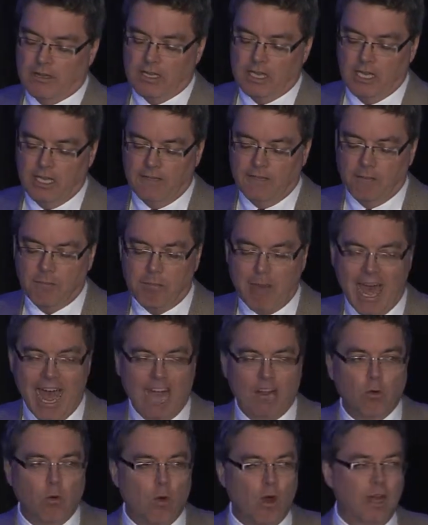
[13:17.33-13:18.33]
in the
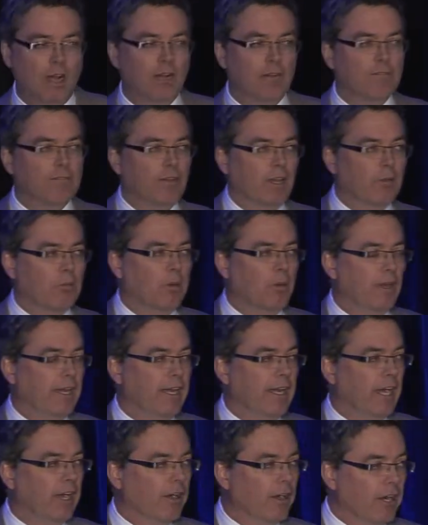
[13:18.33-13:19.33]
backwater
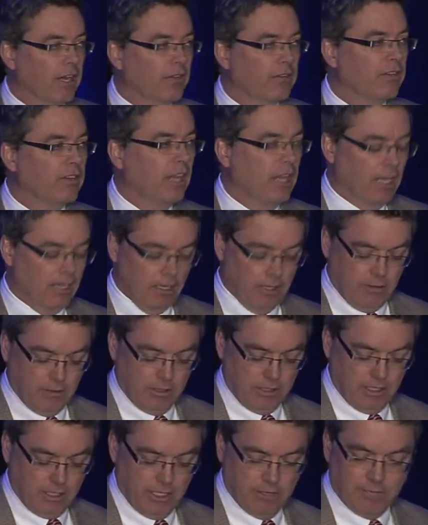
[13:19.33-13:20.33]
floodplain areas and on
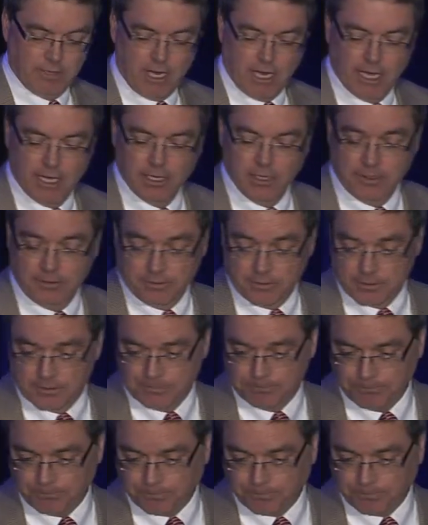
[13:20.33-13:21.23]
the lee of islands.